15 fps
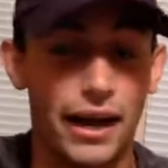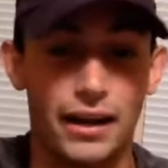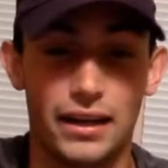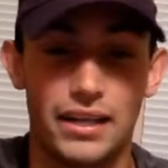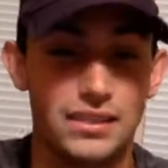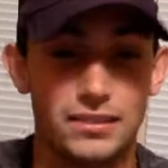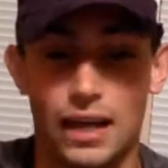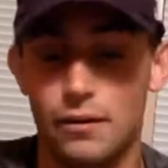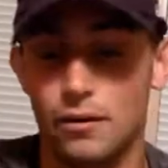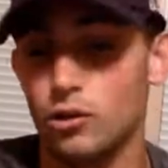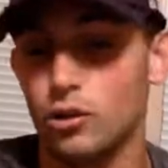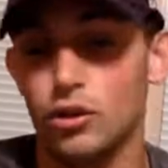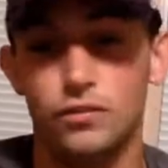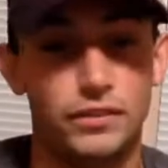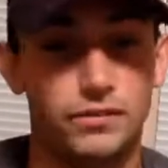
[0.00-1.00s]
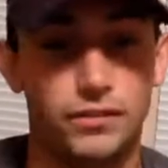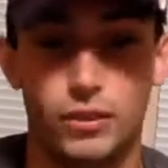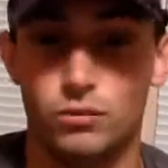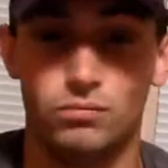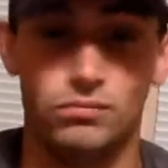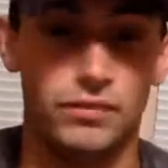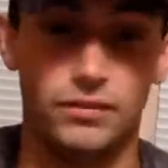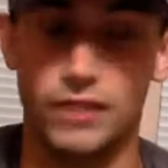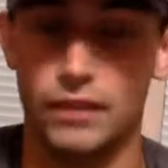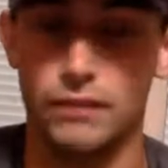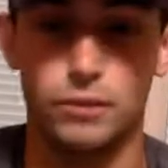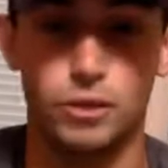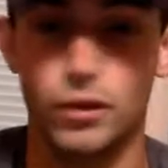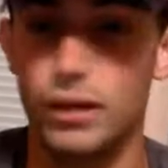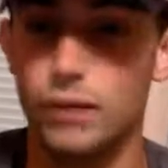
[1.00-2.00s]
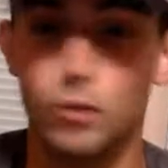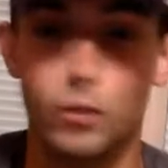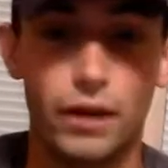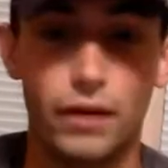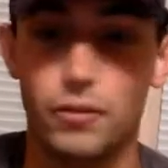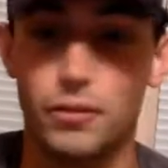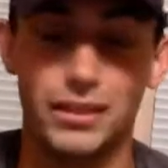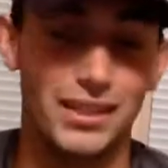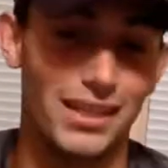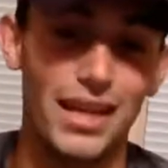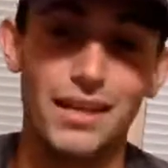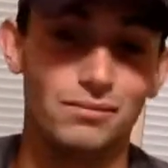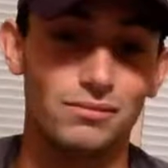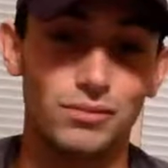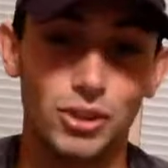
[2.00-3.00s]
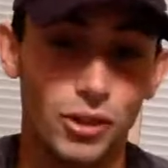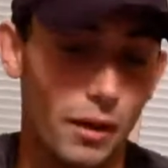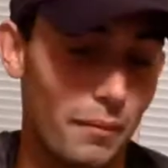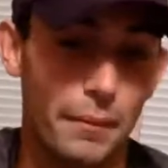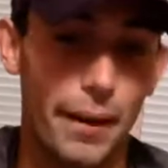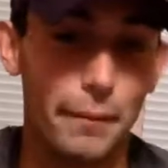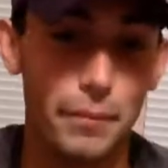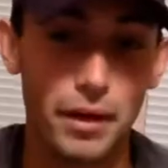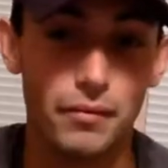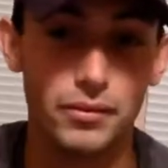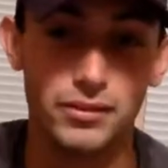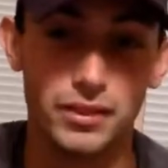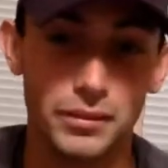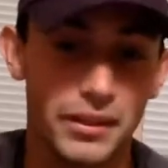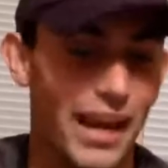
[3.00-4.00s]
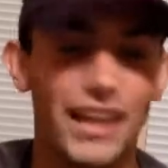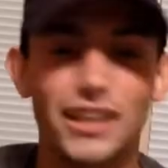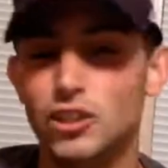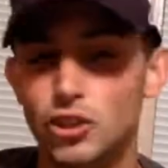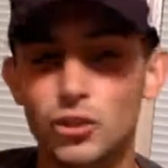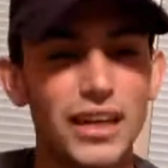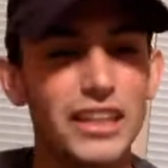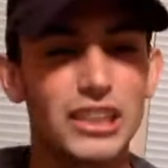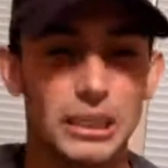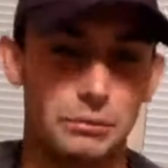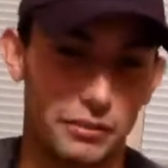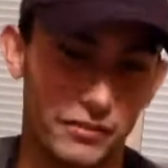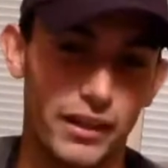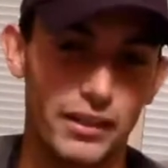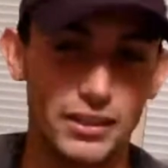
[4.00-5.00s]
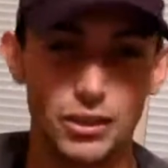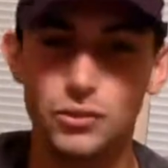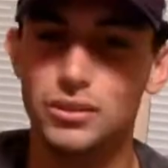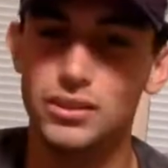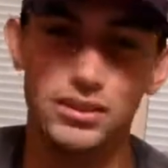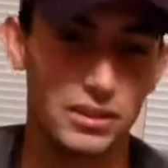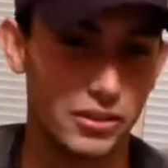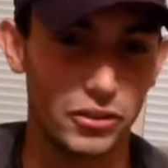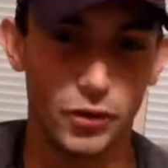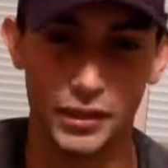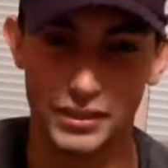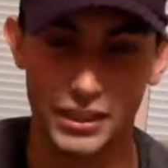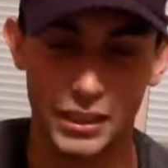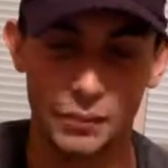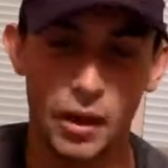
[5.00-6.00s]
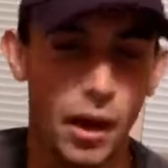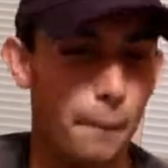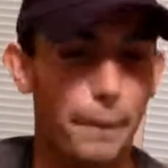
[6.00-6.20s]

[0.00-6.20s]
I guess I don't know if he felt if they betrayed him or whatever. But hey, I'm happy to have on the team, and you guys are gonna be fine. The Houston's still a great team.